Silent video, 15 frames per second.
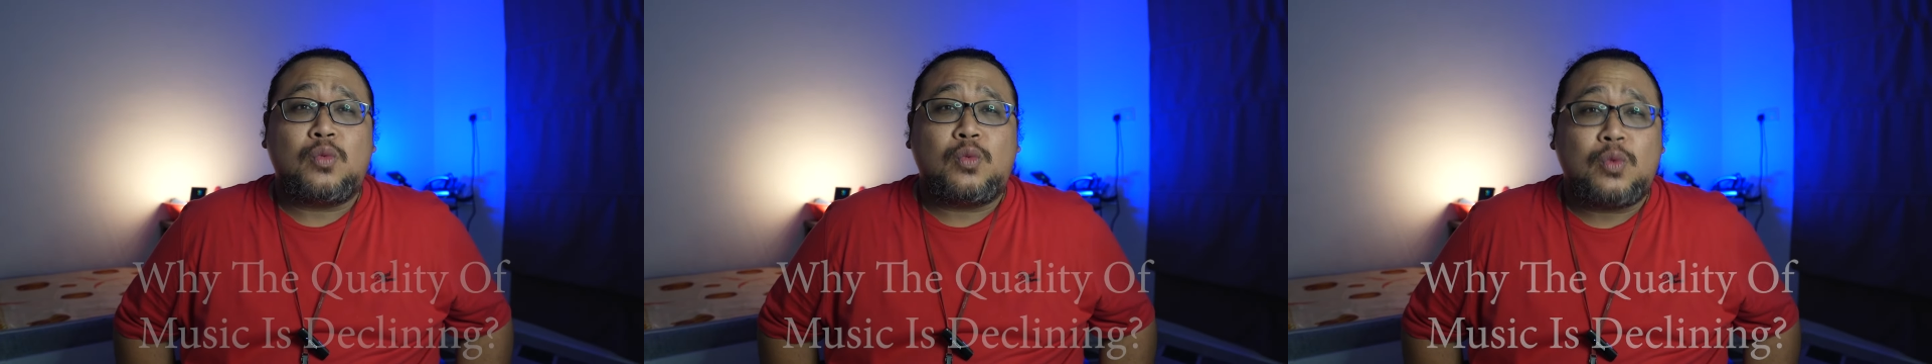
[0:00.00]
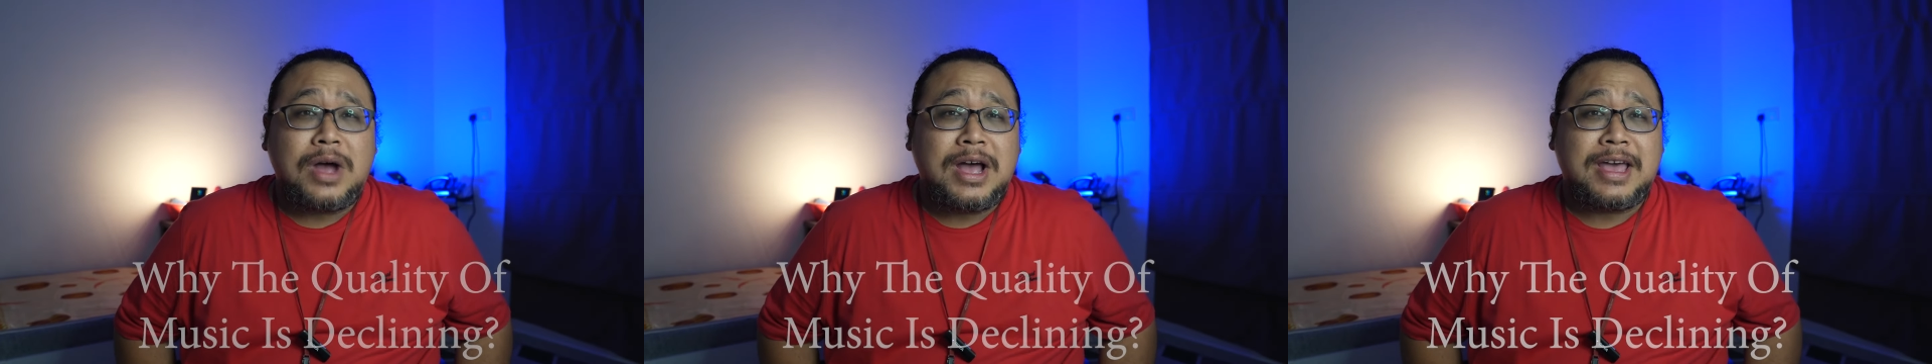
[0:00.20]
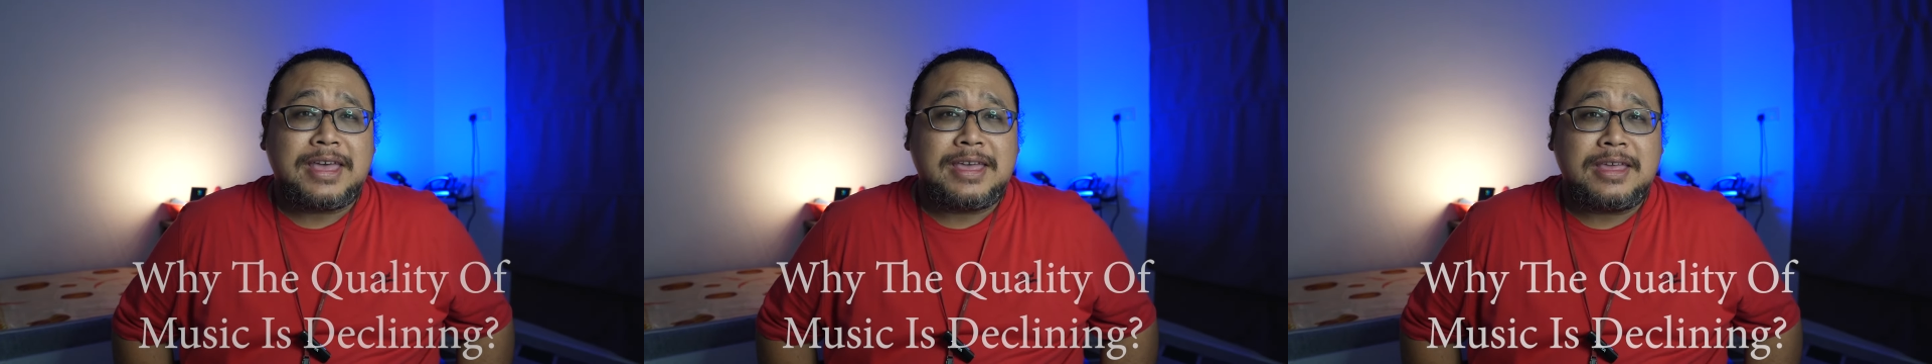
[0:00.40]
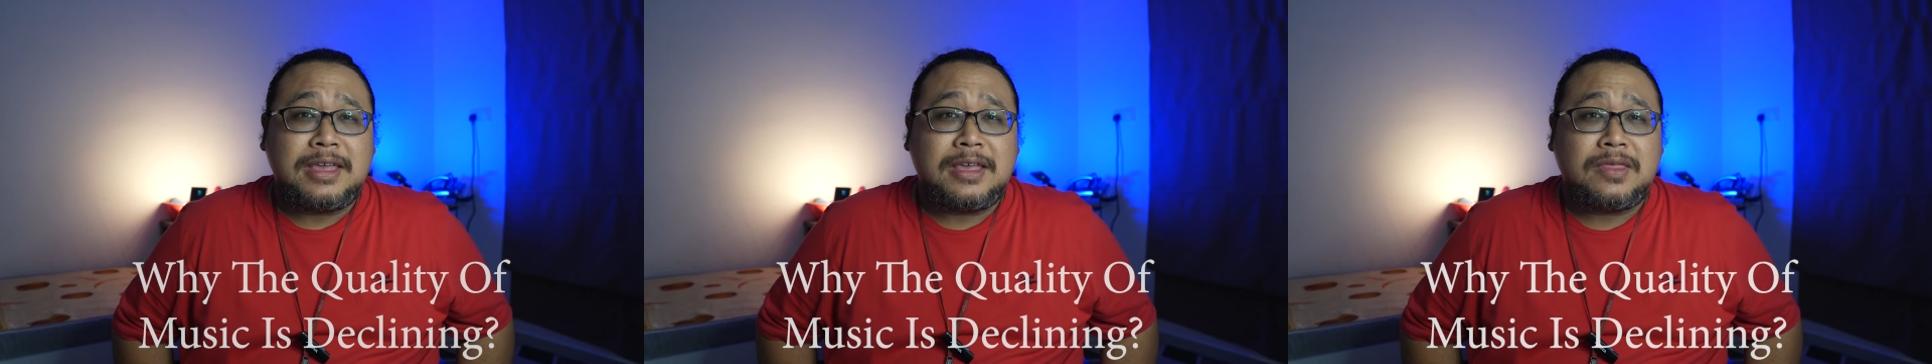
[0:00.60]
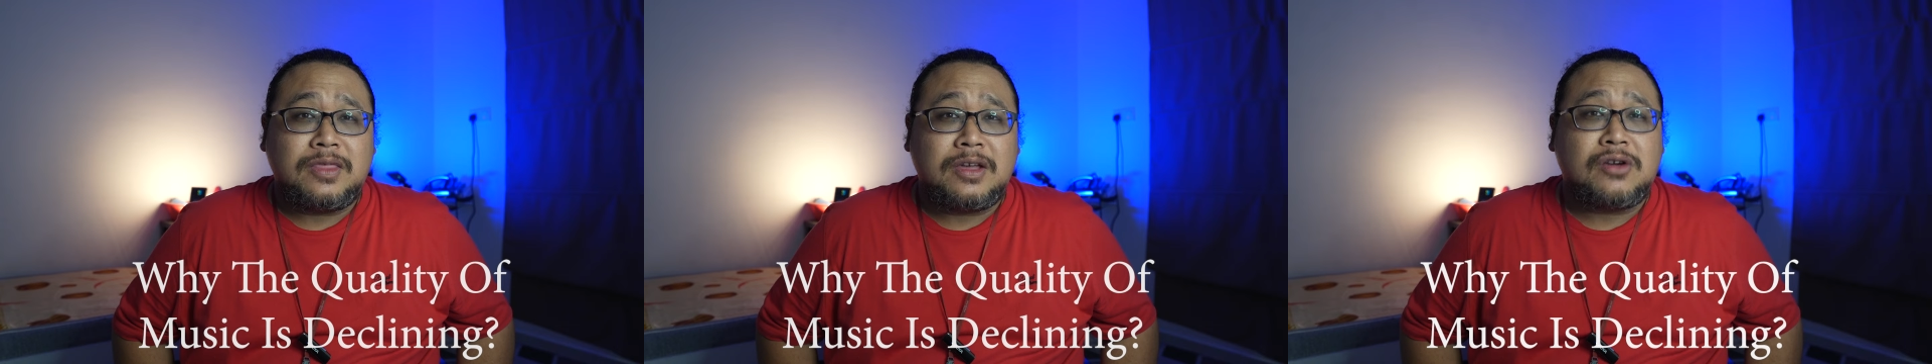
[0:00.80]
why
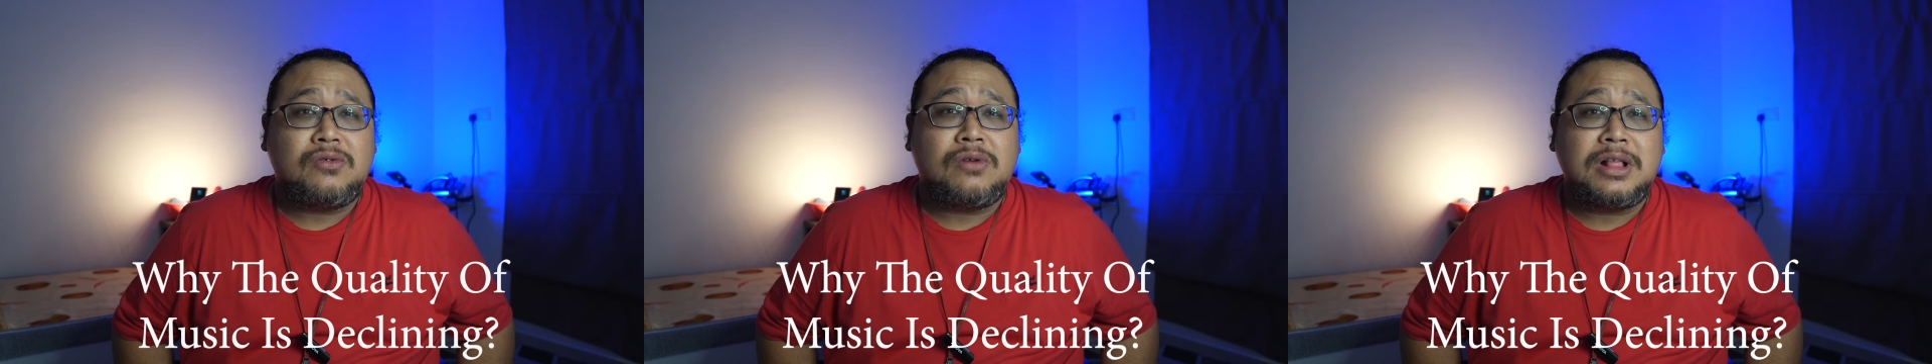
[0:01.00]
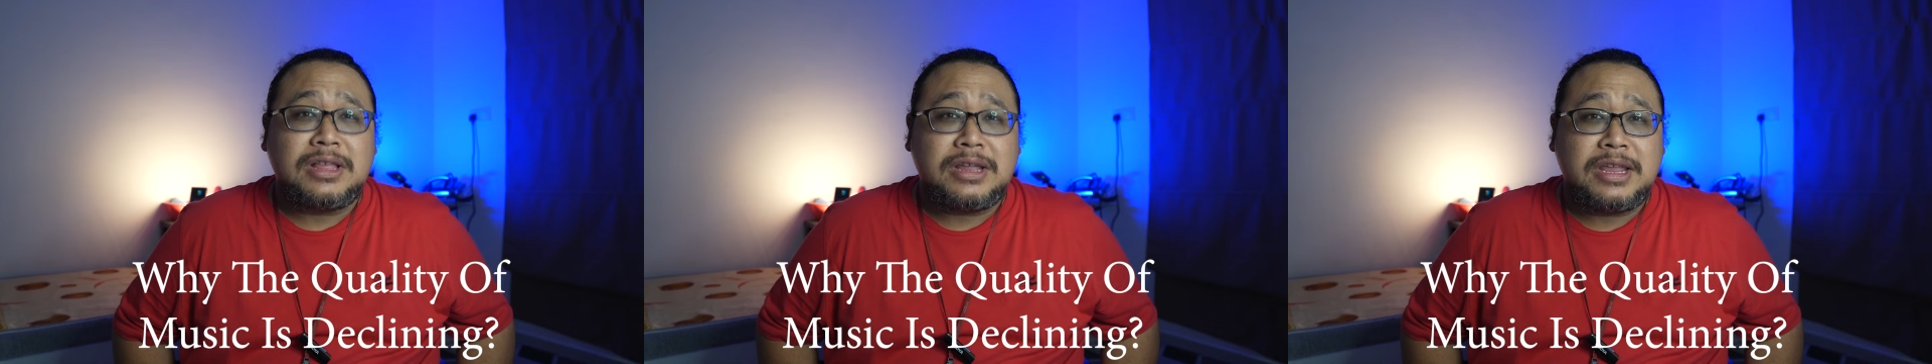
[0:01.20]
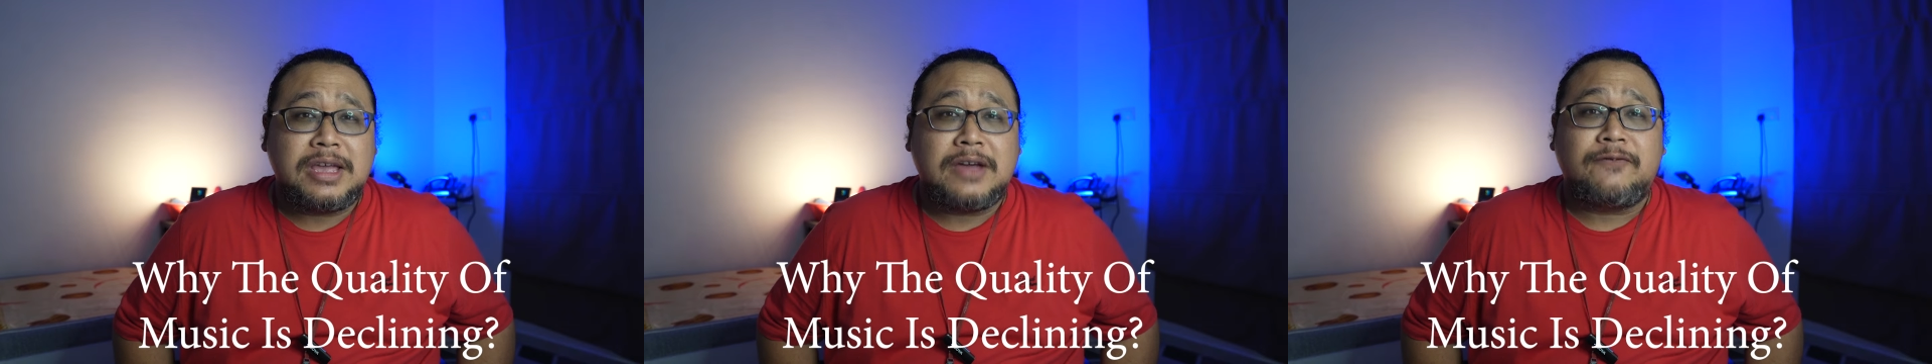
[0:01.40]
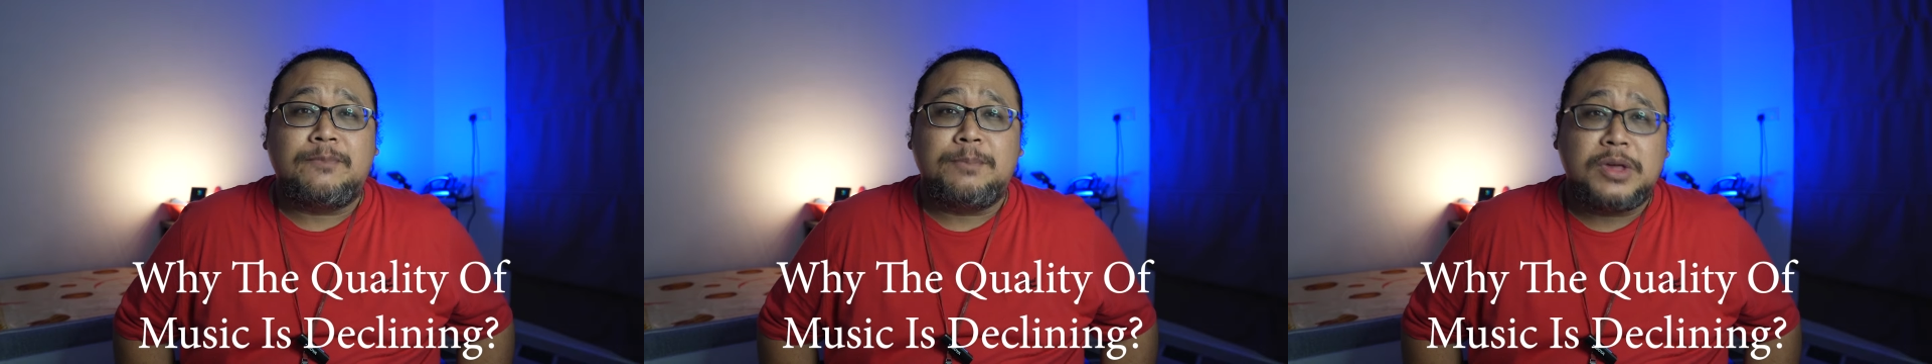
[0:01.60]
the quality of